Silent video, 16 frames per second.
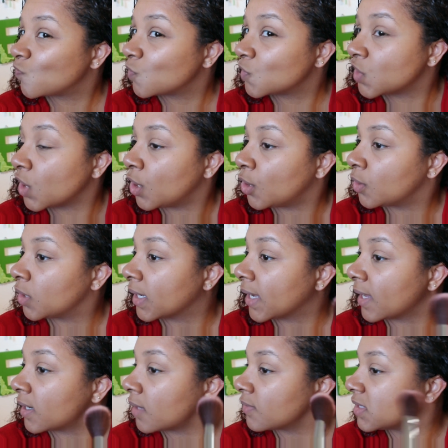So
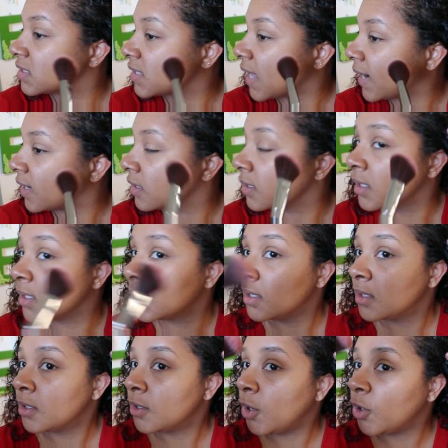again, on this side,
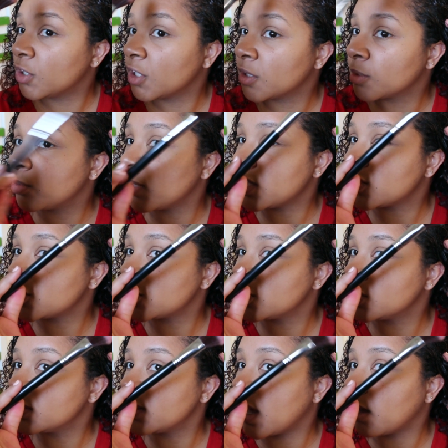holding the
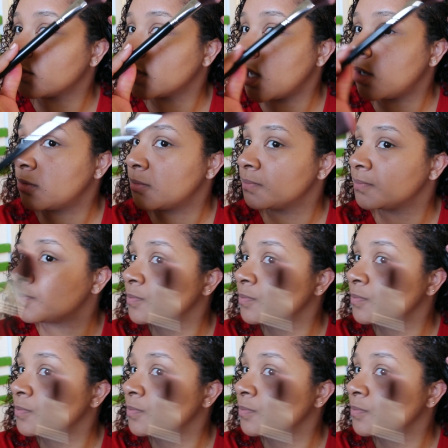brush down low,